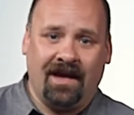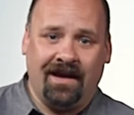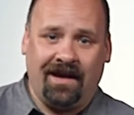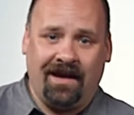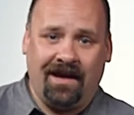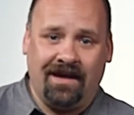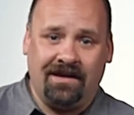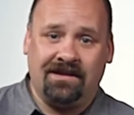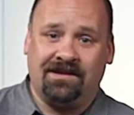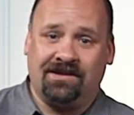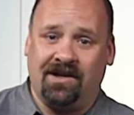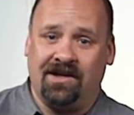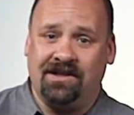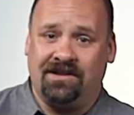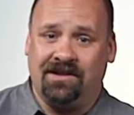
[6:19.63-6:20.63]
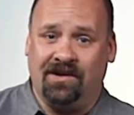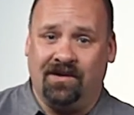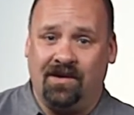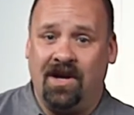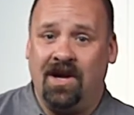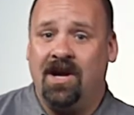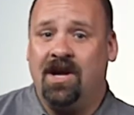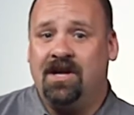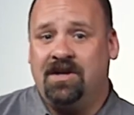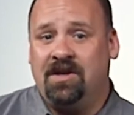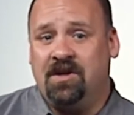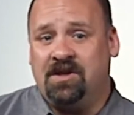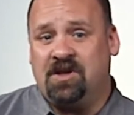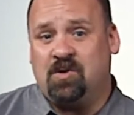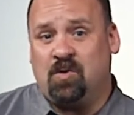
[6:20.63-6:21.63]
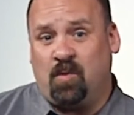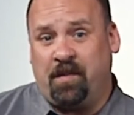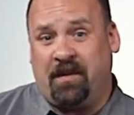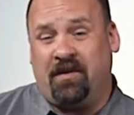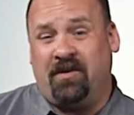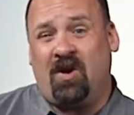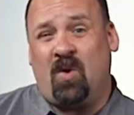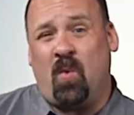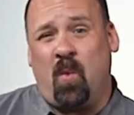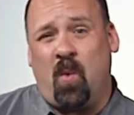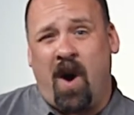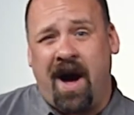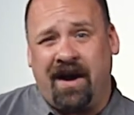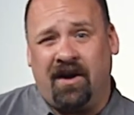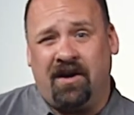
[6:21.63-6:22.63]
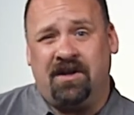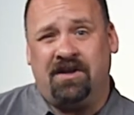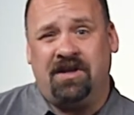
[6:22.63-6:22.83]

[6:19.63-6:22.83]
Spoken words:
And starting soon, users will be required